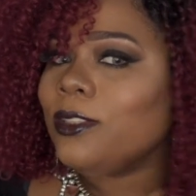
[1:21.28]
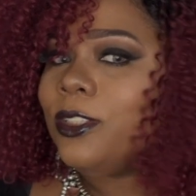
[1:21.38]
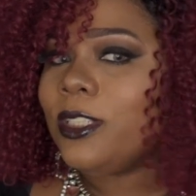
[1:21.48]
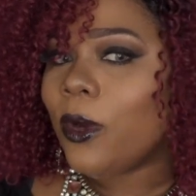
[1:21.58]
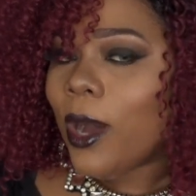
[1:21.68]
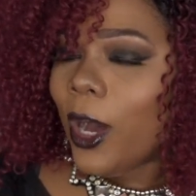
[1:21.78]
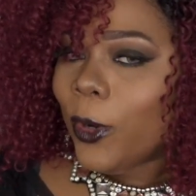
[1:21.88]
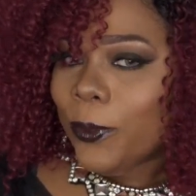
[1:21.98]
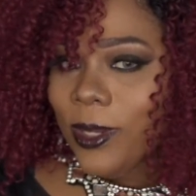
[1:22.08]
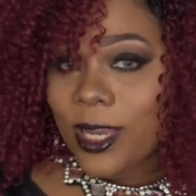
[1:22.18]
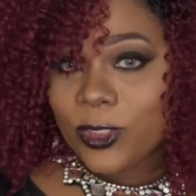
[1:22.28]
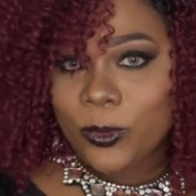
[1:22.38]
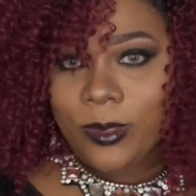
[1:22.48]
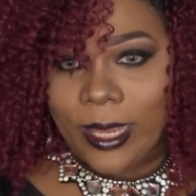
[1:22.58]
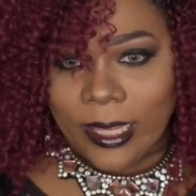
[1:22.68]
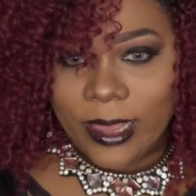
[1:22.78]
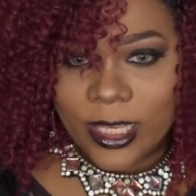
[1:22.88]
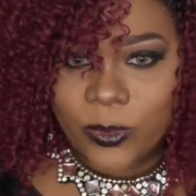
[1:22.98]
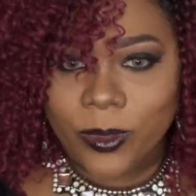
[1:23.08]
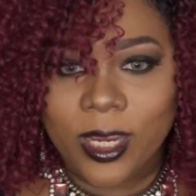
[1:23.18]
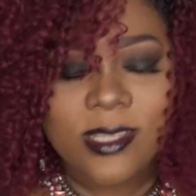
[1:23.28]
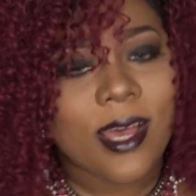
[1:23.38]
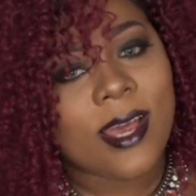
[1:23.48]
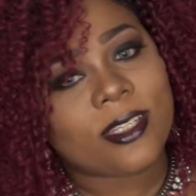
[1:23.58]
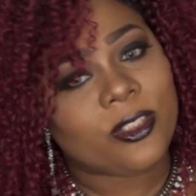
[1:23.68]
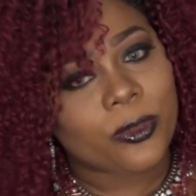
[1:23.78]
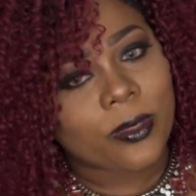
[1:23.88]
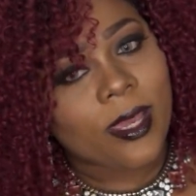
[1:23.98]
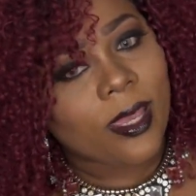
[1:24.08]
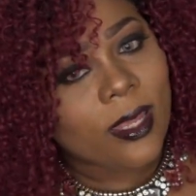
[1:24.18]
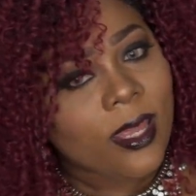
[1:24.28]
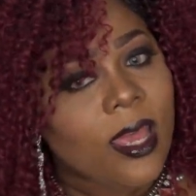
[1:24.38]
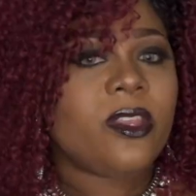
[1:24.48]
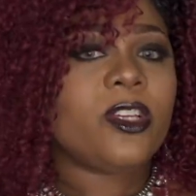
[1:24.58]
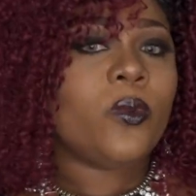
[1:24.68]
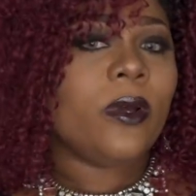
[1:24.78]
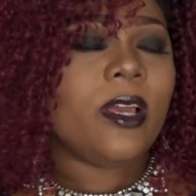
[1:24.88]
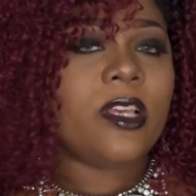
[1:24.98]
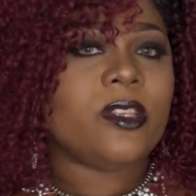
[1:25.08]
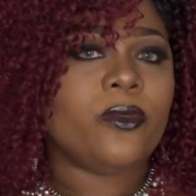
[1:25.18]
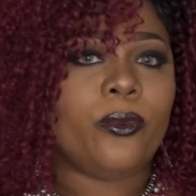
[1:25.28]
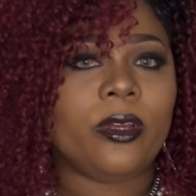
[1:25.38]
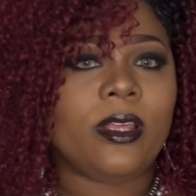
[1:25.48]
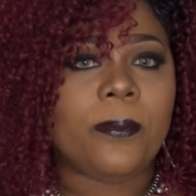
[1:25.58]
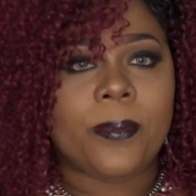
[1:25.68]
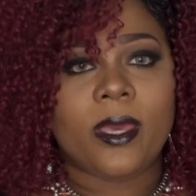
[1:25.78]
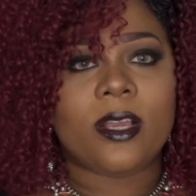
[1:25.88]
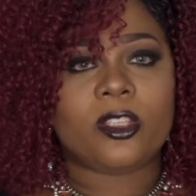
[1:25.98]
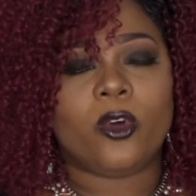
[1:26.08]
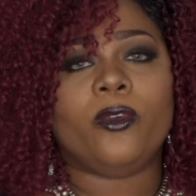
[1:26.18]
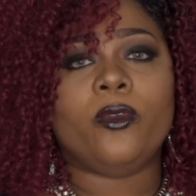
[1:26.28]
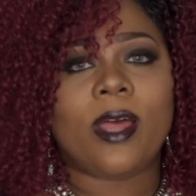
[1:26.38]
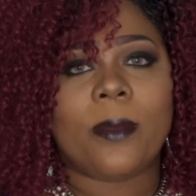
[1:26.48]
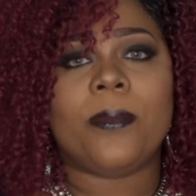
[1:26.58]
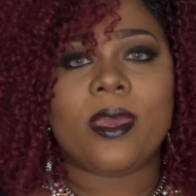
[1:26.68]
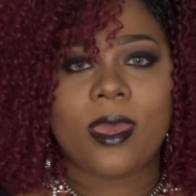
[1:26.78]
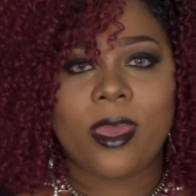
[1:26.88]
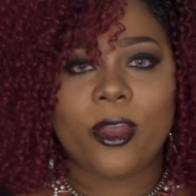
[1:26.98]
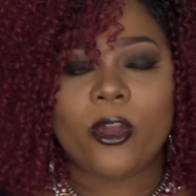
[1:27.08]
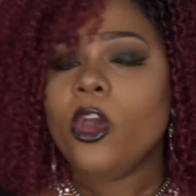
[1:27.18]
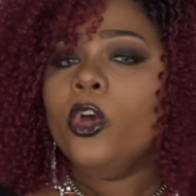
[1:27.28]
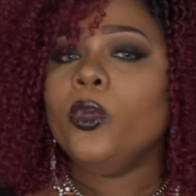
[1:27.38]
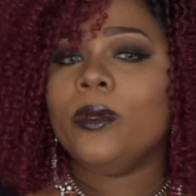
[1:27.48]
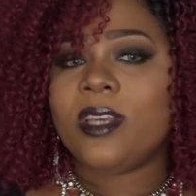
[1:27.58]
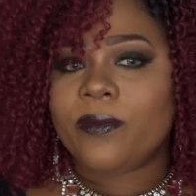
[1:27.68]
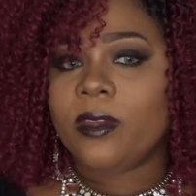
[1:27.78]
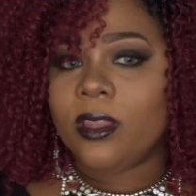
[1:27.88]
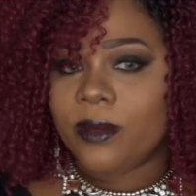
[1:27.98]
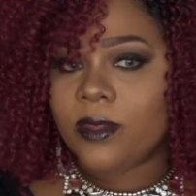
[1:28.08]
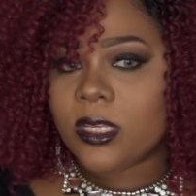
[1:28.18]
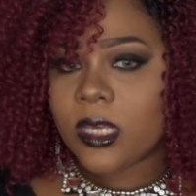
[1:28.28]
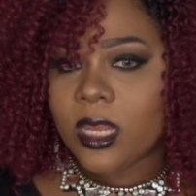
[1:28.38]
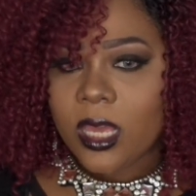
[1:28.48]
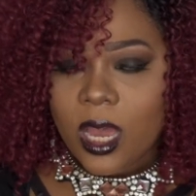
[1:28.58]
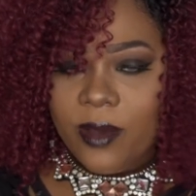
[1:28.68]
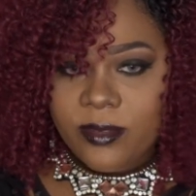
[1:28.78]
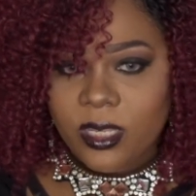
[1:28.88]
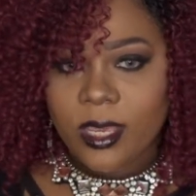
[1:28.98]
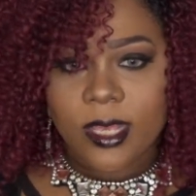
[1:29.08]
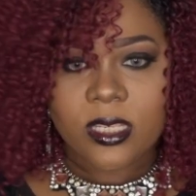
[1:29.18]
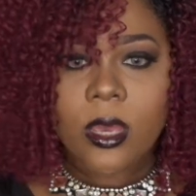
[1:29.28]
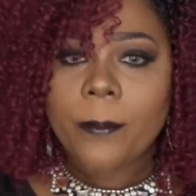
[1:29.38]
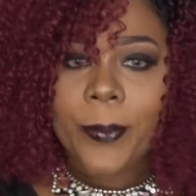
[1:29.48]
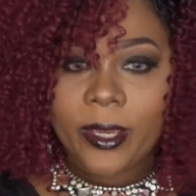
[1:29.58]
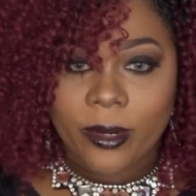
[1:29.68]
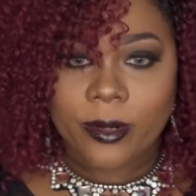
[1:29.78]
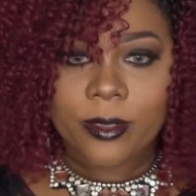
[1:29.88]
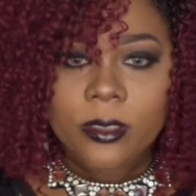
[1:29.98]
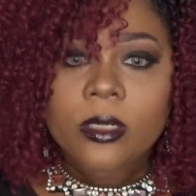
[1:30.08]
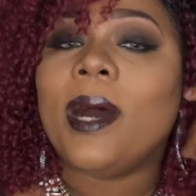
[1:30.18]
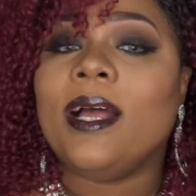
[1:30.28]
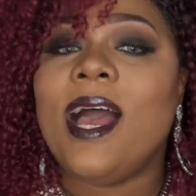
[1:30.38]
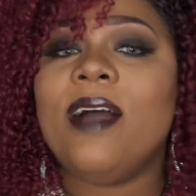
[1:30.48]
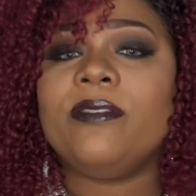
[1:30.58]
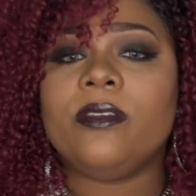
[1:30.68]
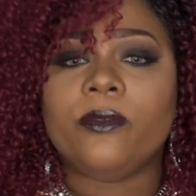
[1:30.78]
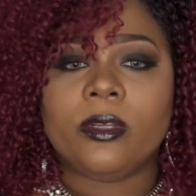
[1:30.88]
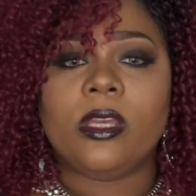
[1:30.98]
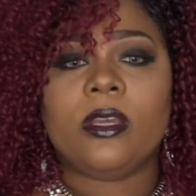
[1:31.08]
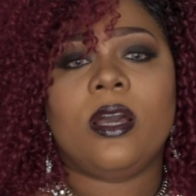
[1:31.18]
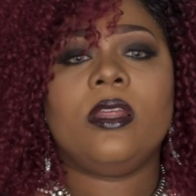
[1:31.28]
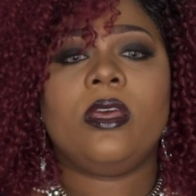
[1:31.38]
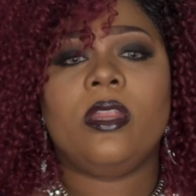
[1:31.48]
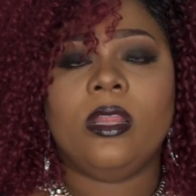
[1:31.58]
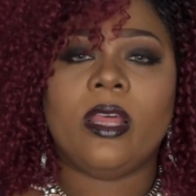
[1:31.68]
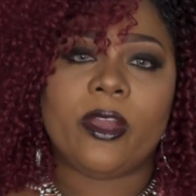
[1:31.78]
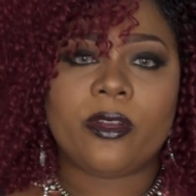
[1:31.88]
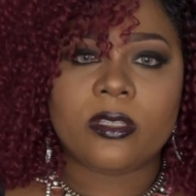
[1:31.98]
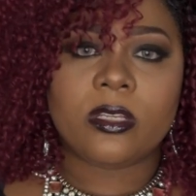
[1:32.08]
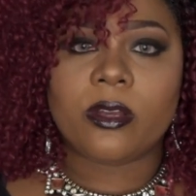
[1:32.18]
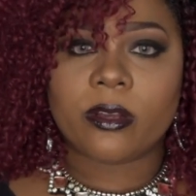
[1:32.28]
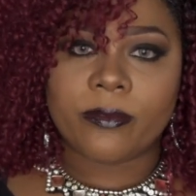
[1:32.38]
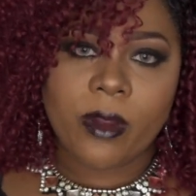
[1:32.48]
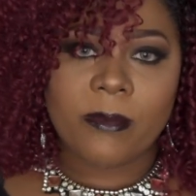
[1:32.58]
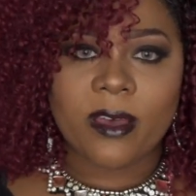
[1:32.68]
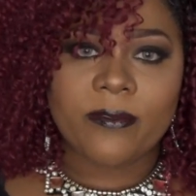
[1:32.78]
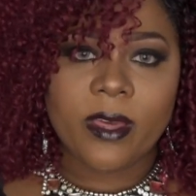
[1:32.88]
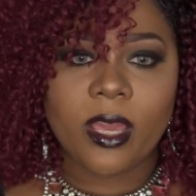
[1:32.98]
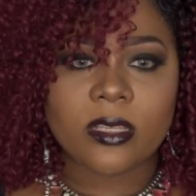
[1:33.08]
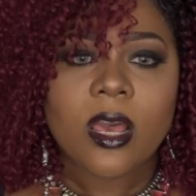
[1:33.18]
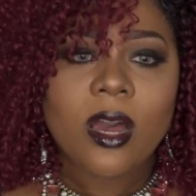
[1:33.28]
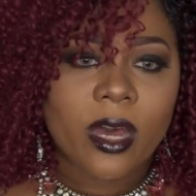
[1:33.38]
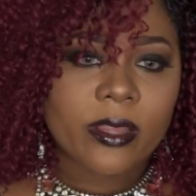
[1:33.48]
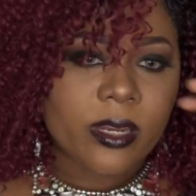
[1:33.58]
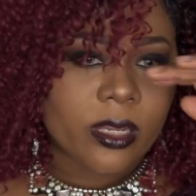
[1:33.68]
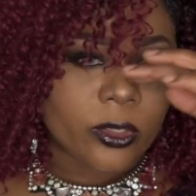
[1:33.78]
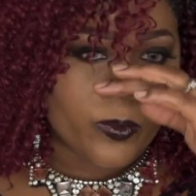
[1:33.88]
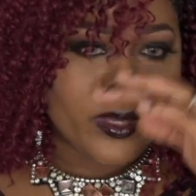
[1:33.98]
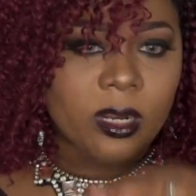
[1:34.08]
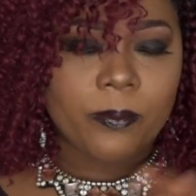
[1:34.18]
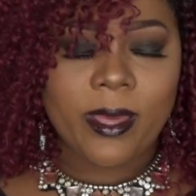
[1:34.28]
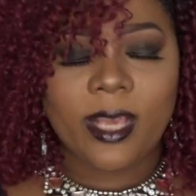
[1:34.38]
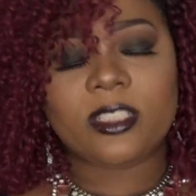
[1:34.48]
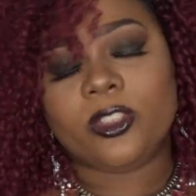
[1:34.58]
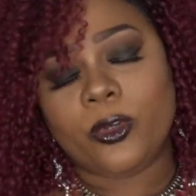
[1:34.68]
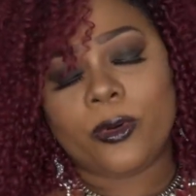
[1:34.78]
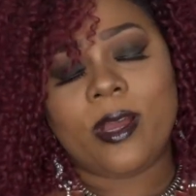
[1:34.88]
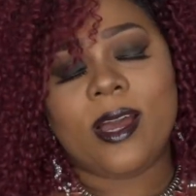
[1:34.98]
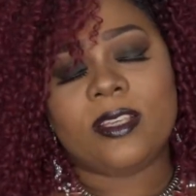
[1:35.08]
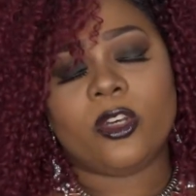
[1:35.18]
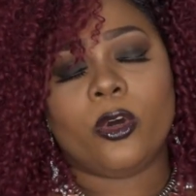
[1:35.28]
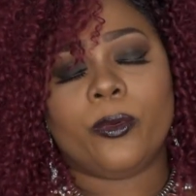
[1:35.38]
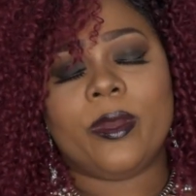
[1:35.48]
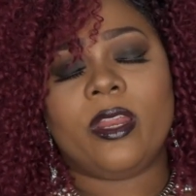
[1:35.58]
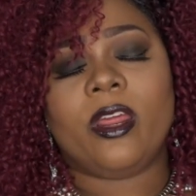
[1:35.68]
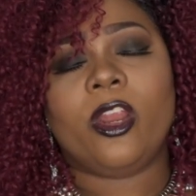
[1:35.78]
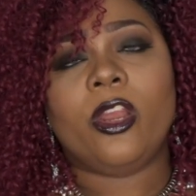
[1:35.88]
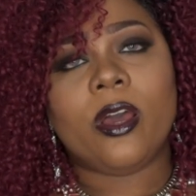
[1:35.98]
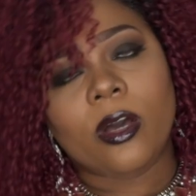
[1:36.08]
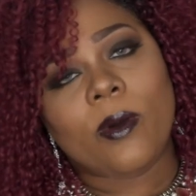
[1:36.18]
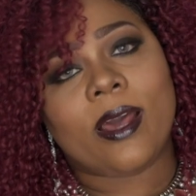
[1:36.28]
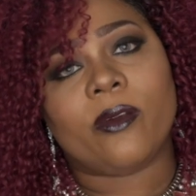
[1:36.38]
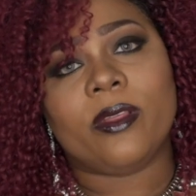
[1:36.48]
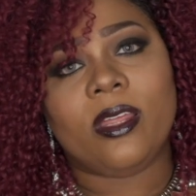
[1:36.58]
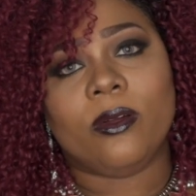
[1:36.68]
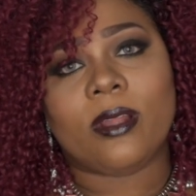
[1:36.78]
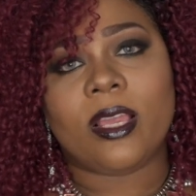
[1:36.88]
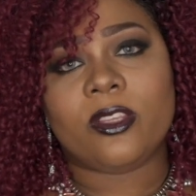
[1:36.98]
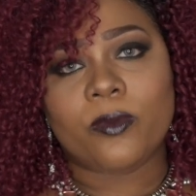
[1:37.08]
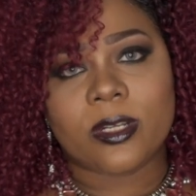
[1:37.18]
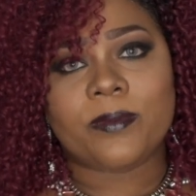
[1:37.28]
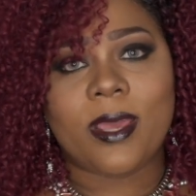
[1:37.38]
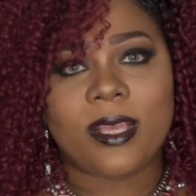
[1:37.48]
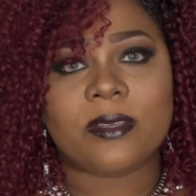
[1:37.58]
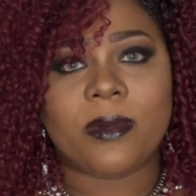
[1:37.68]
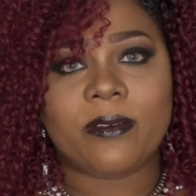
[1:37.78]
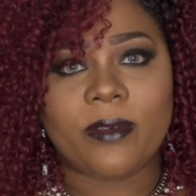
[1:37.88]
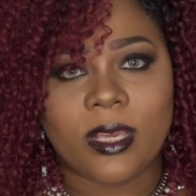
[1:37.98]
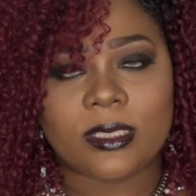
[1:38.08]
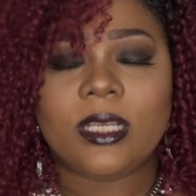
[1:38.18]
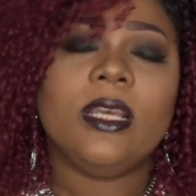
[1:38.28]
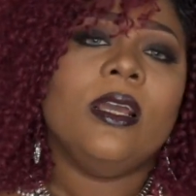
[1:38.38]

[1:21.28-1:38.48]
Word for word: so i hope you guys do like this one because i actually do like it this one is really big so if you like big hair you would definitely love this and it obviously gets bigger I haven't really cut any layers into the frame of my face other than a little bit of the bangs because you guys already know I really don't like too much bangs in my face.